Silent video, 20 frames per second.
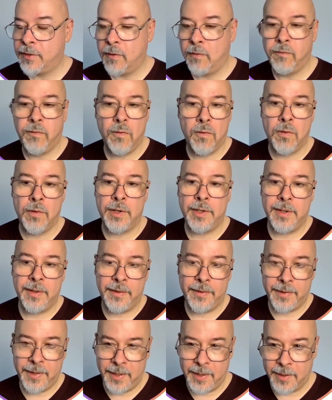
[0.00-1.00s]
four
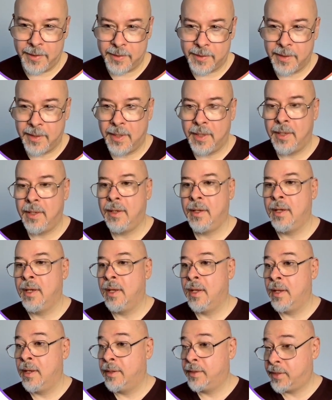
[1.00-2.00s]
things:
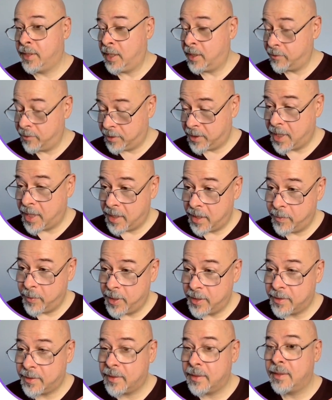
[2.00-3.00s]
secret
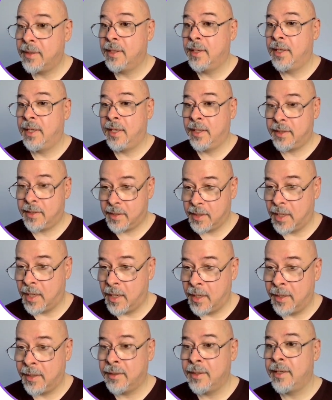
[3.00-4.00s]
enemies,
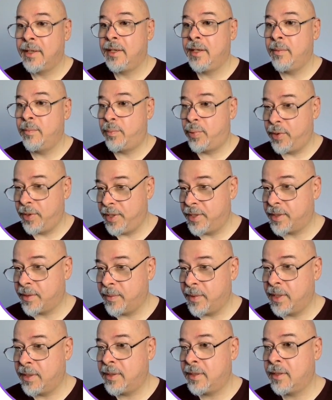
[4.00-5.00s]
exile,
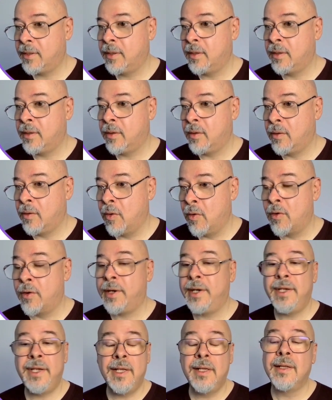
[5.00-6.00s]
imprisonment,
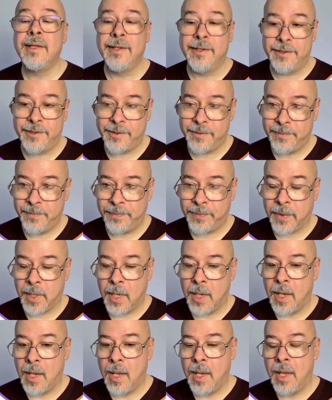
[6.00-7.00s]
or illness.
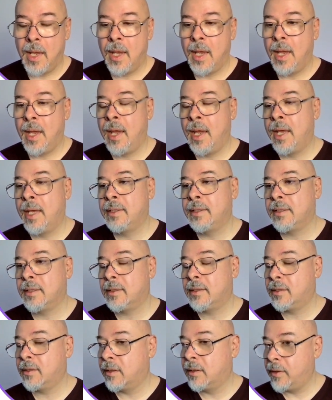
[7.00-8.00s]

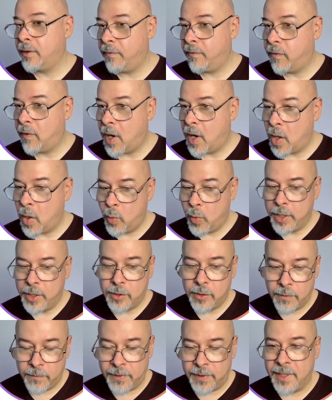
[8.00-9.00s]
And to clarify which
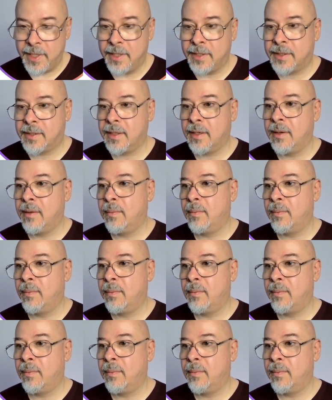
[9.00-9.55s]
of these